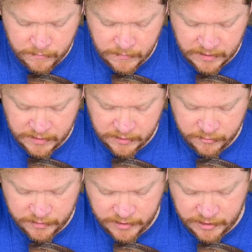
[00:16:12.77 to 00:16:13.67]
and they don't
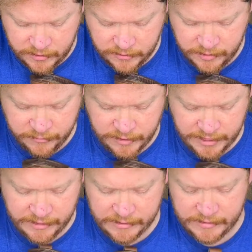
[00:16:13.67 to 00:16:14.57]
nearly
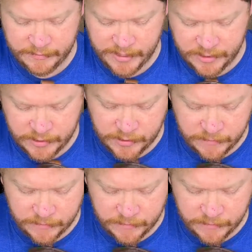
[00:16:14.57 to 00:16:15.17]
relax as much.